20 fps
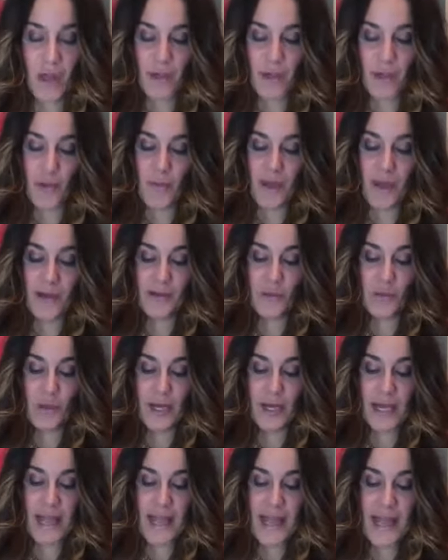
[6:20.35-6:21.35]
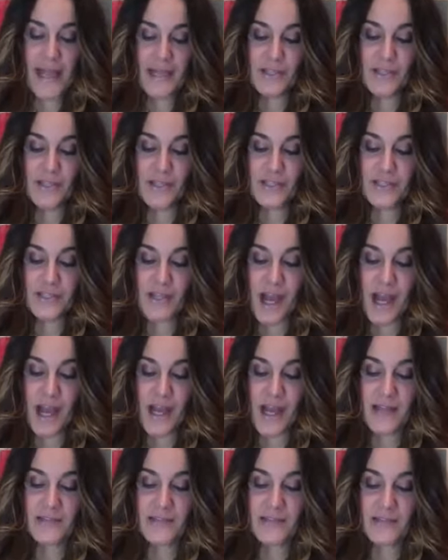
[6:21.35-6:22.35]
No matter what age, size,